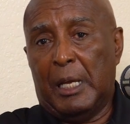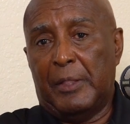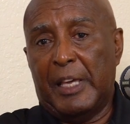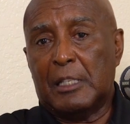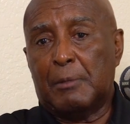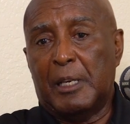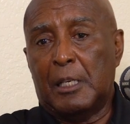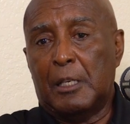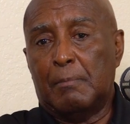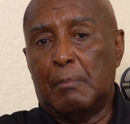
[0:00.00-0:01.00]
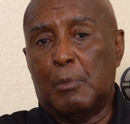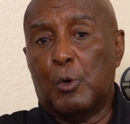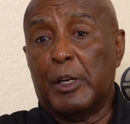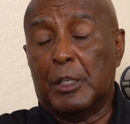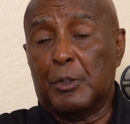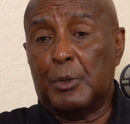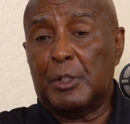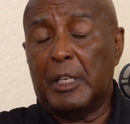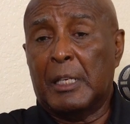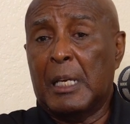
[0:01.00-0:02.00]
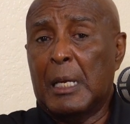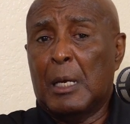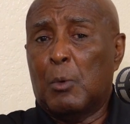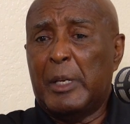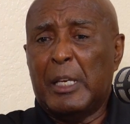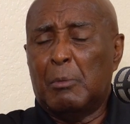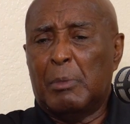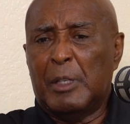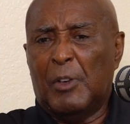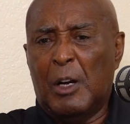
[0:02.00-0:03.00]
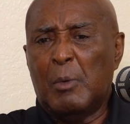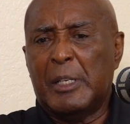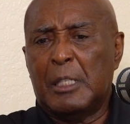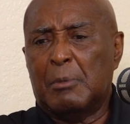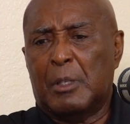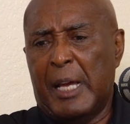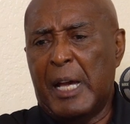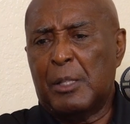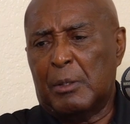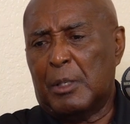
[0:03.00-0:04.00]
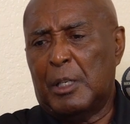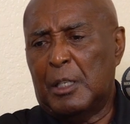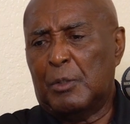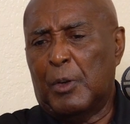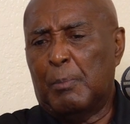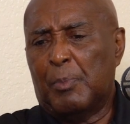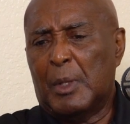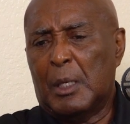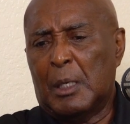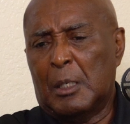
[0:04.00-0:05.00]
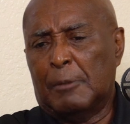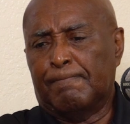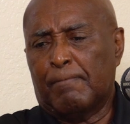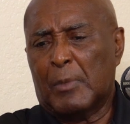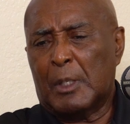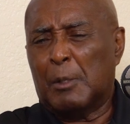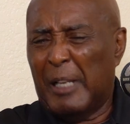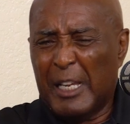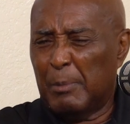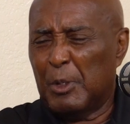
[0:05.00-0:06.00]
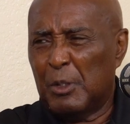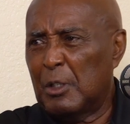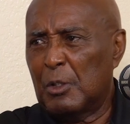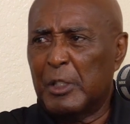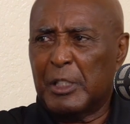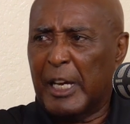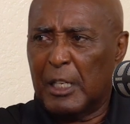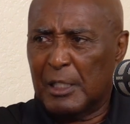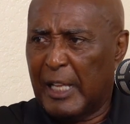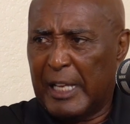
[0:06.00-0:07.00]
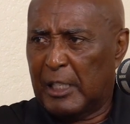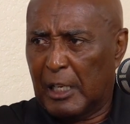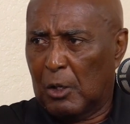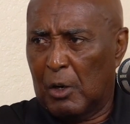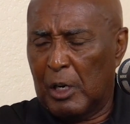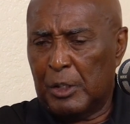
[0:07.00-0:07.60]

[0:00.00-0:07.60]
And that's made it more interesting. We've always gathered kids from, because the Black community in Orange County is not that large.